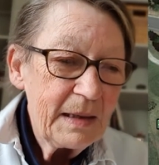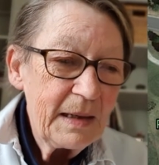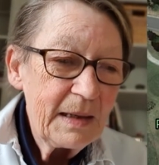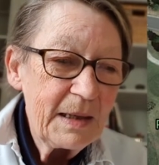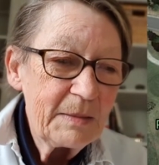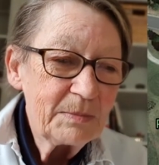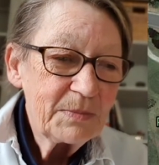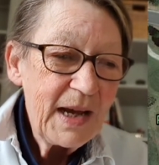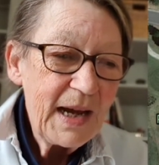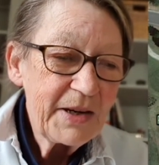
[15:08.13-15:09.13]
Um,
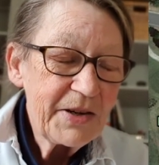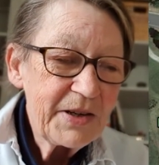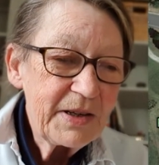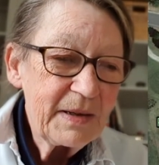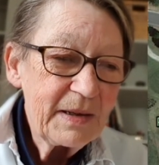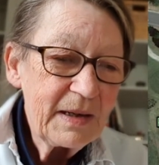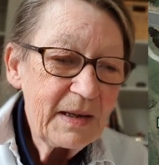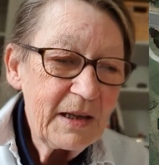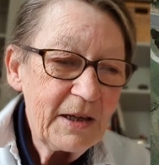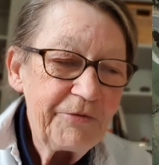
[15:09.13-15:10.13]
and
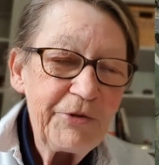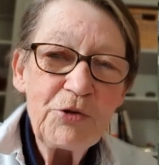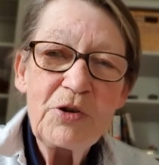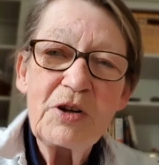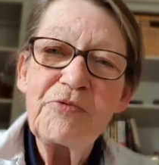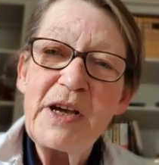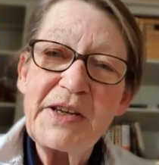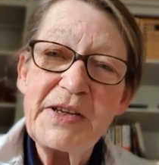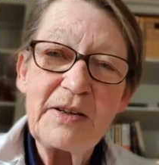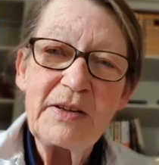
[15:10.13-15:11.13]
if you're a
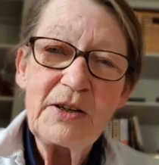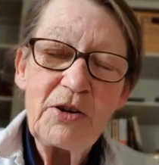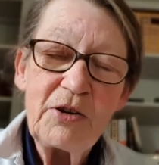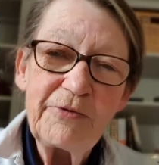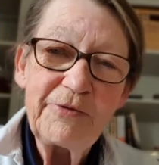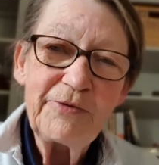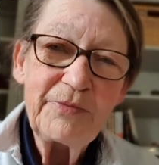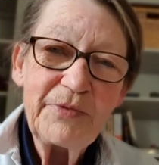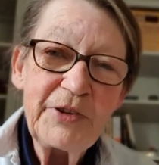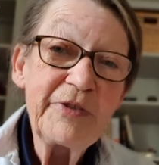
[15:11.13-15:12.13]
resident of
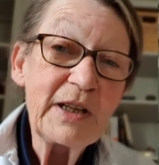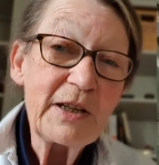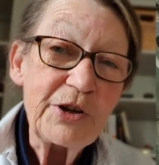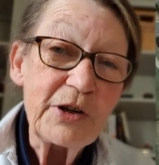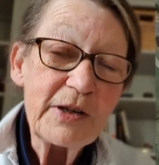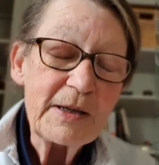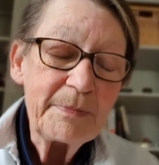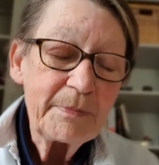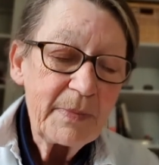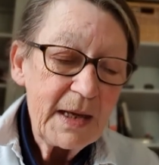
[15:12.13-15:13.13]
the villages,
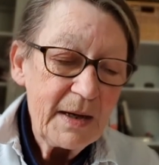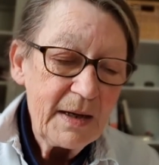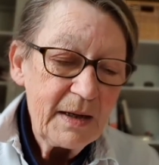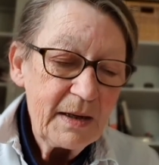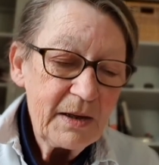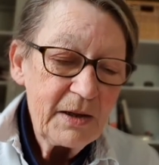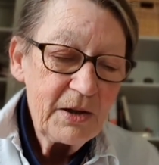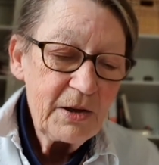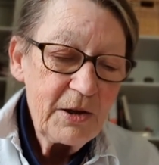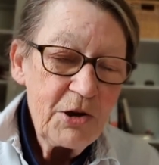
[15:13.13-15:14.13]

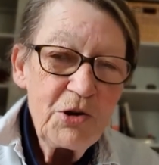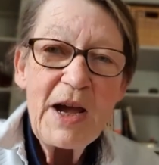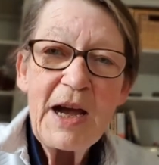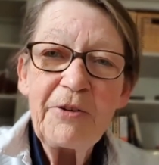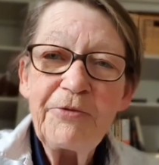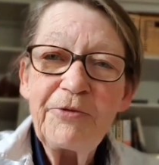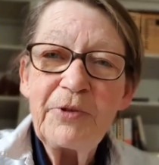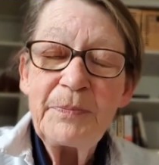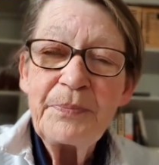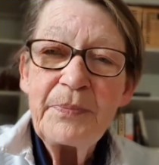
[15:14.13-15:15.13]
you have
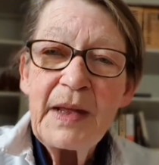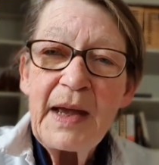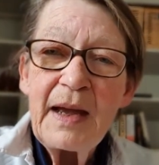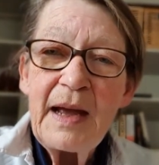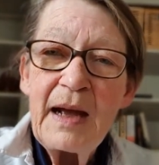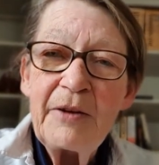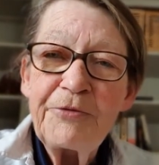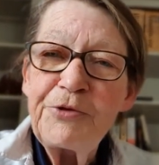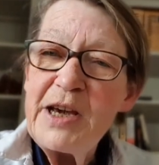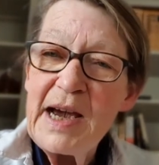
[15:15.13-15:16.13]

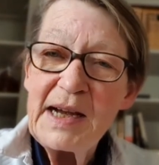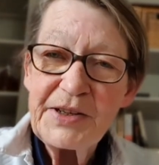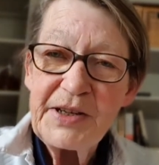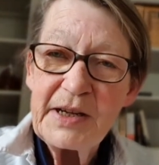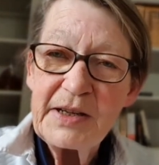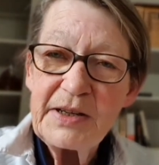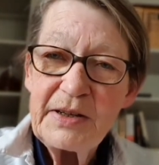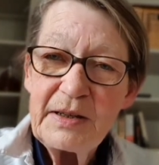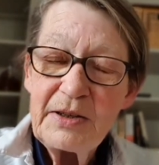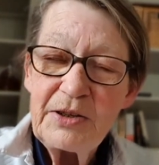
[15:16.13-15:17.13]
free access
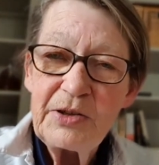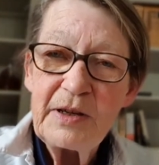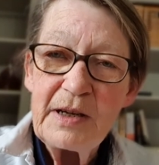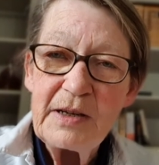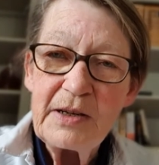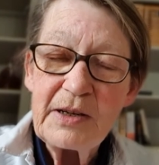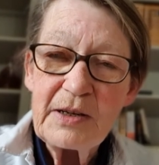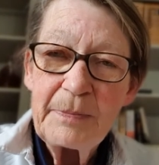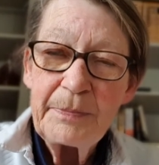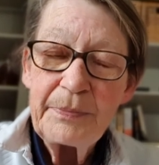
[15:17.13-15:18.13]
to these
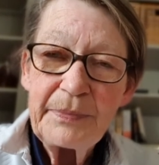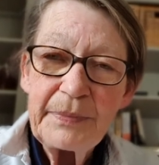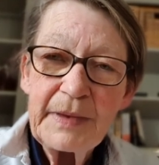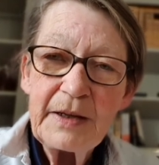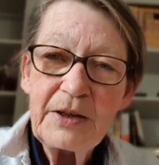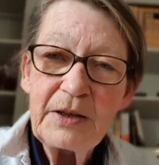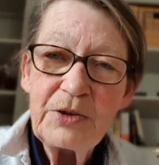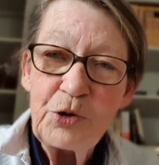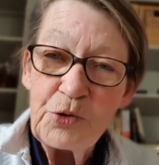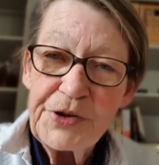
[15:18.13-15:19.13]

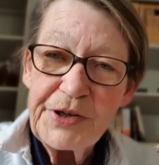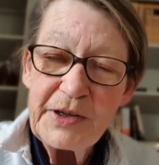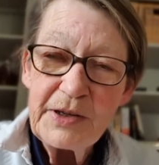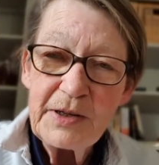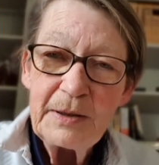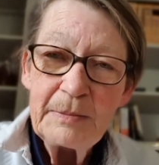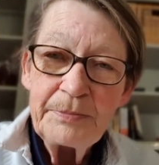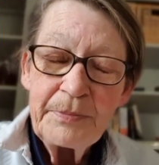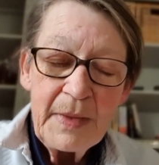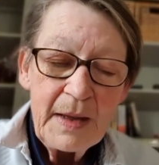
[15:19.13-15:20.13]
courses
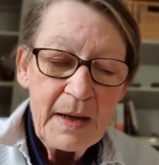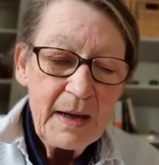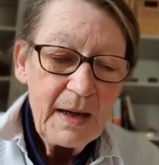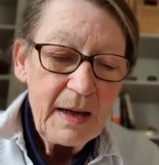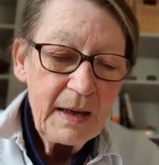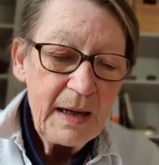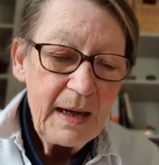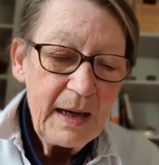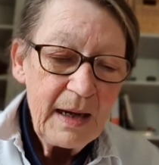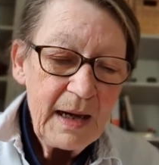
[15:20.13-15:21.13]

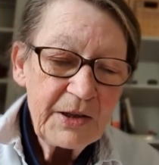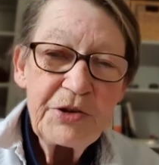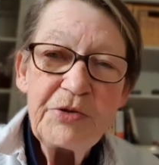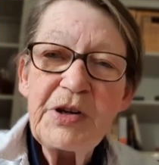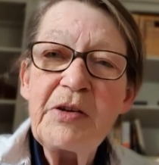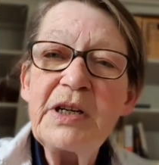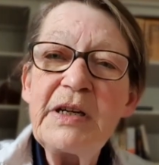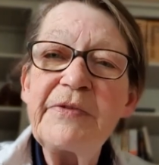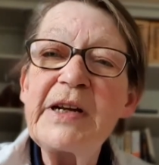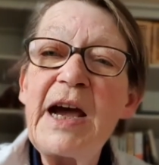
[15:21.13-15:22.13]
and you don't
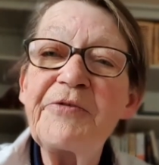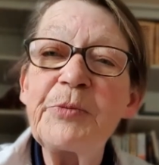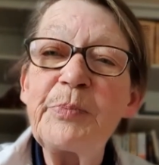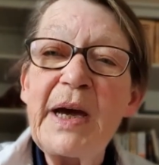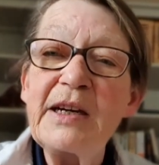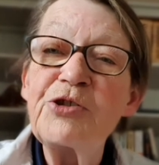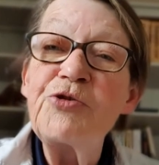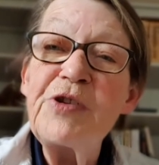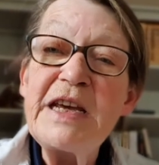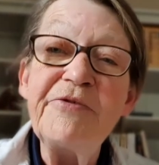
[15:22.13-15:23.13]
even have to pay a
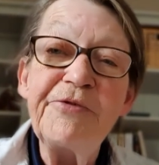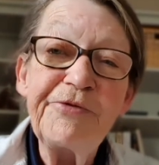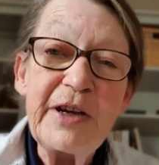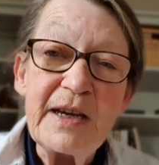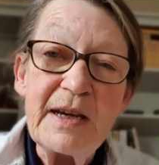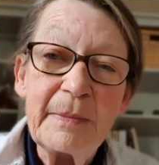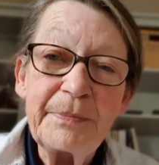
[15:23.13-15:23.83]
green fee.